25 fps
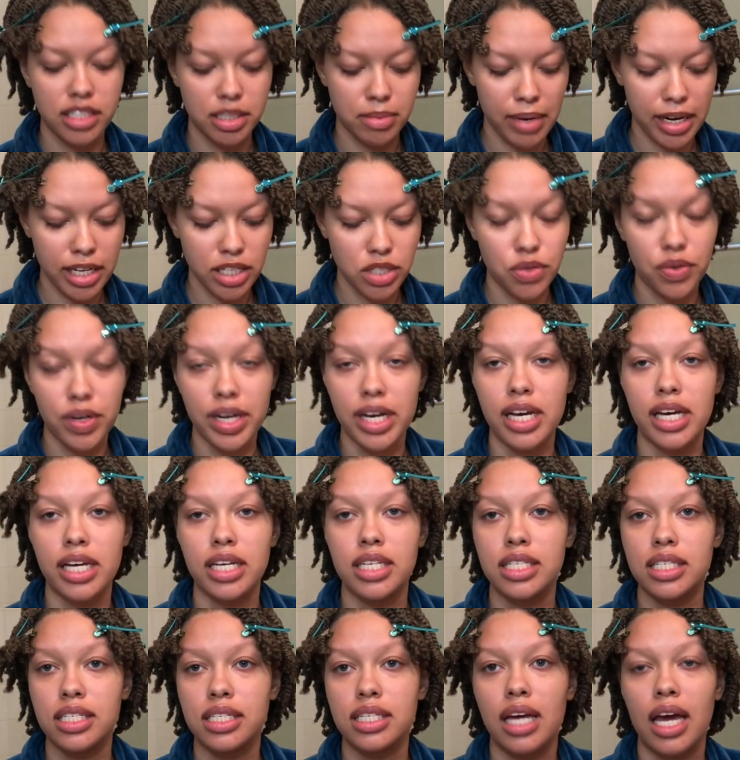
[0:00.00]

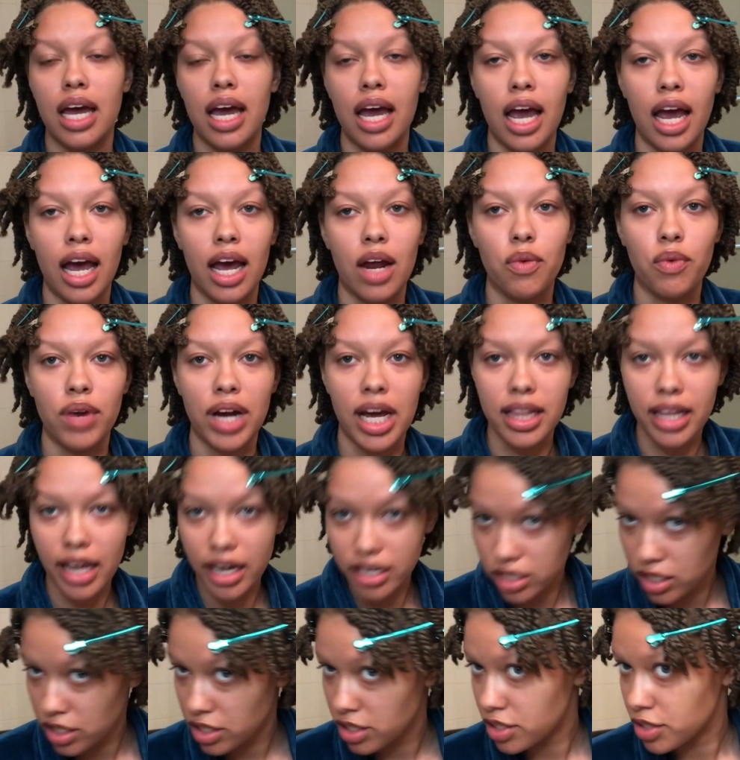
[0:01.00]
Twist, and what I like
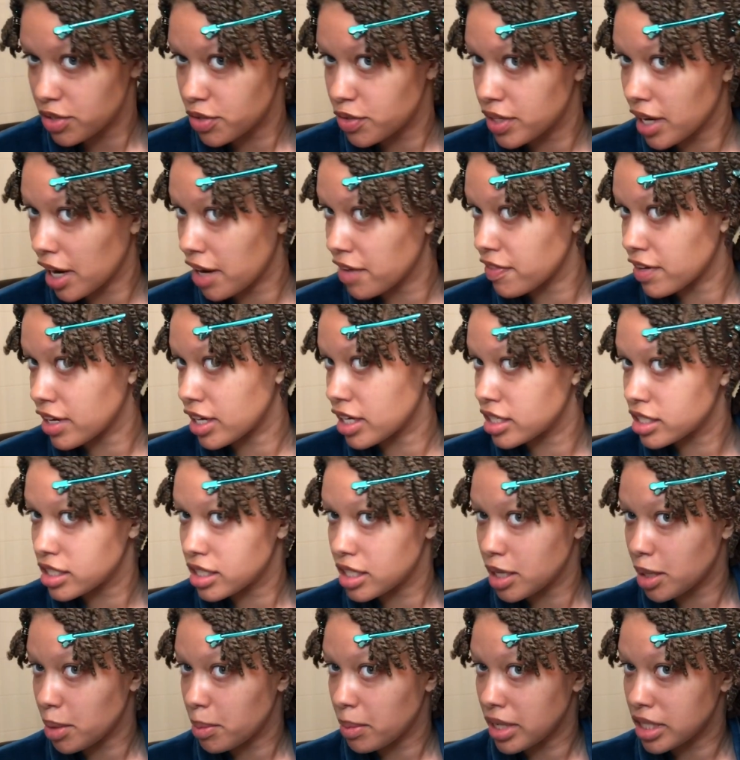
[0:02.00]
to do when I finish them
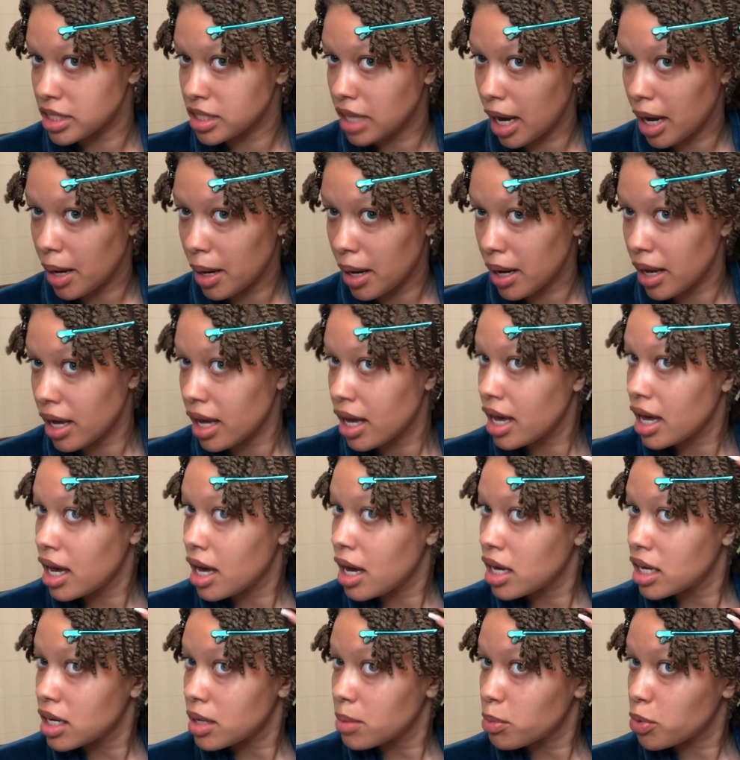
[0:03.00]
is I
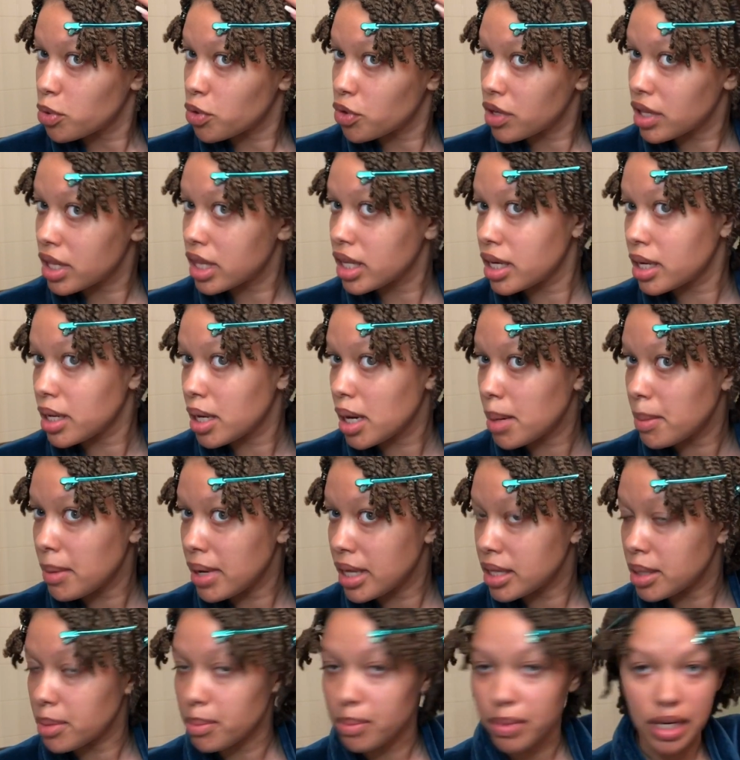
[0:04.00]
pull them and
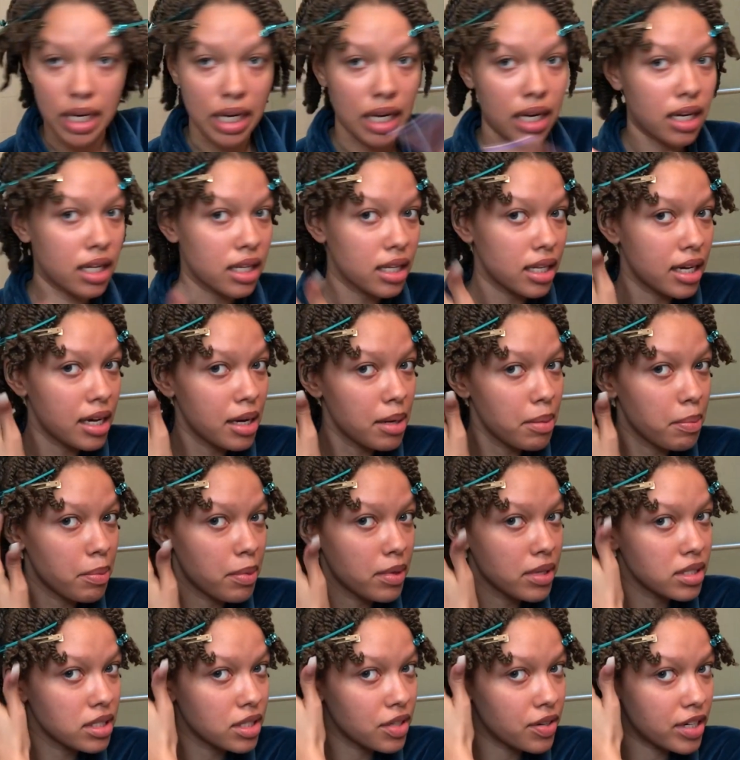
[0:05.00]
then put a clip
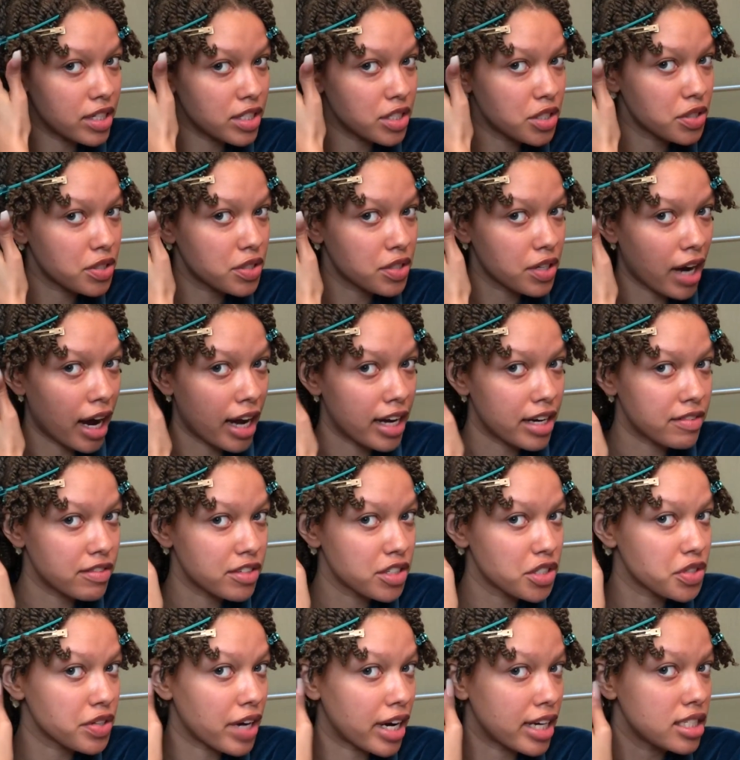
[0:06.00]
so it kind of
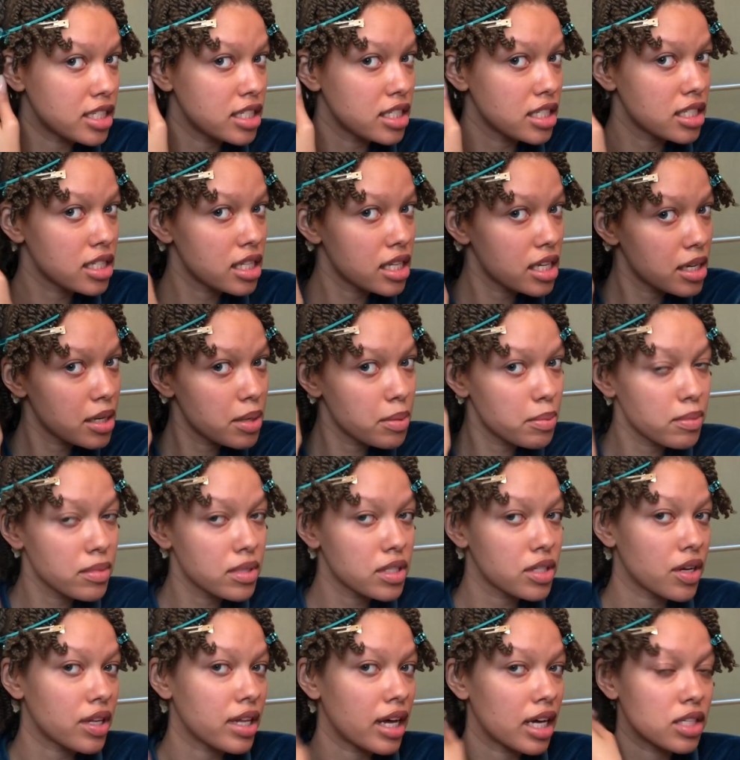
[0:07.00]
stretches them, so
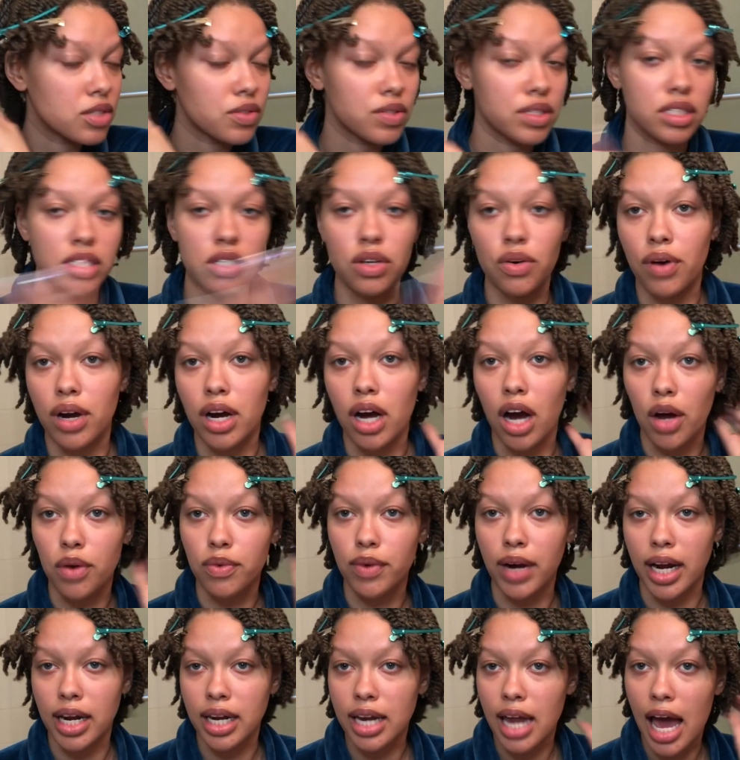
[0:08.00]
that's what's going on
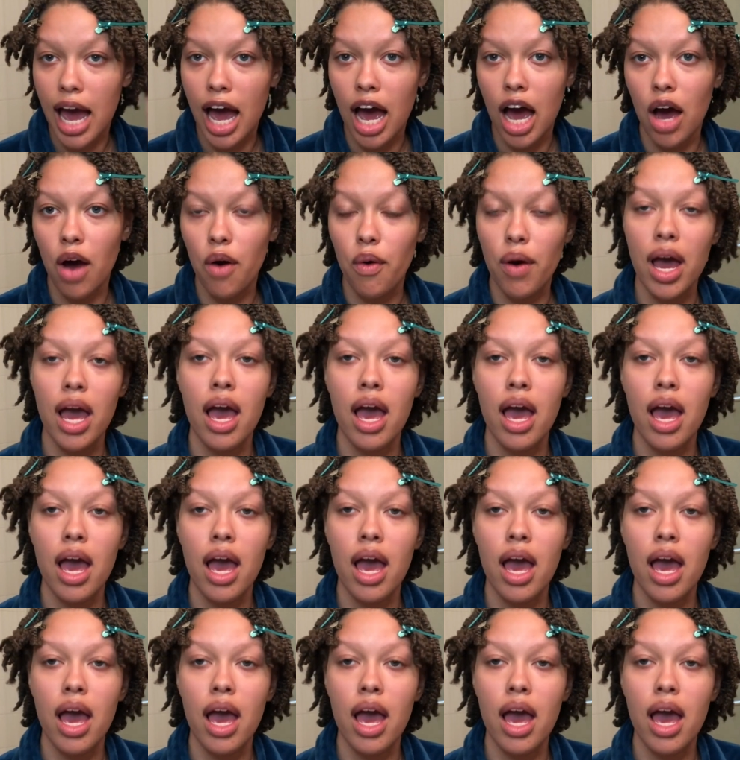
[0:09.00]
right now.